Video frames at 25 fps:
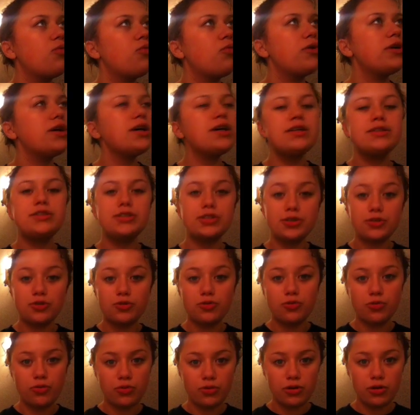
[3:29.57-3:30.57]
what I
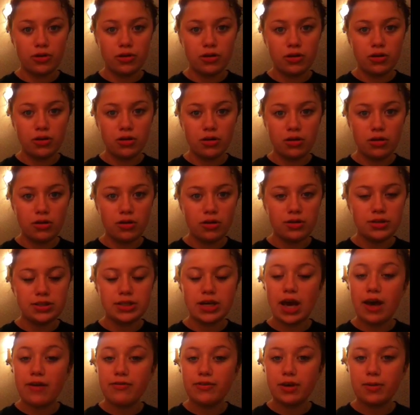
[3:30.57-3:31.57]
do
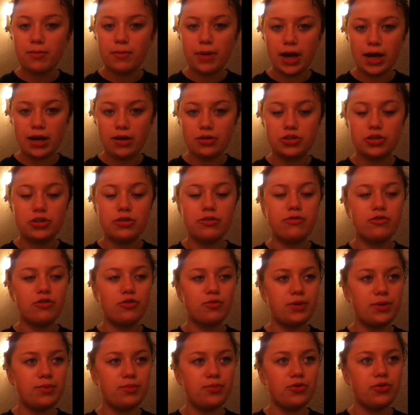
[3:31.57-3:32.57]
to have compassion for
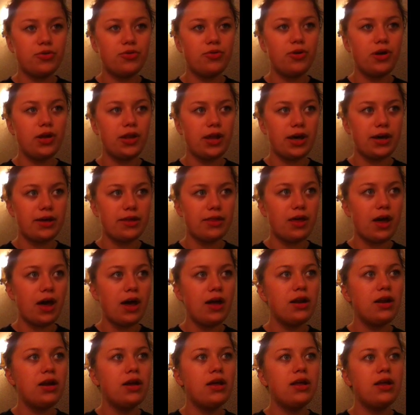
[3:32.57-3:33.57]
people who are like
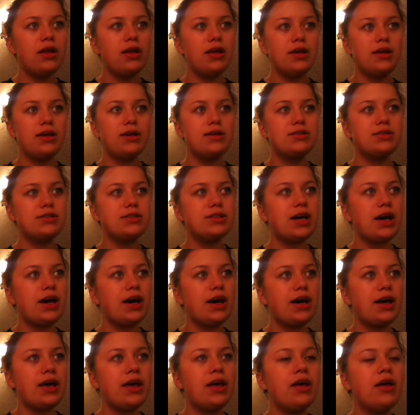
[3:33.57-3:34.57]
that is
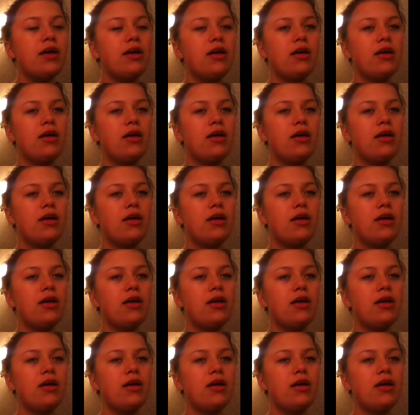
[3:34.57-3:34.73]
I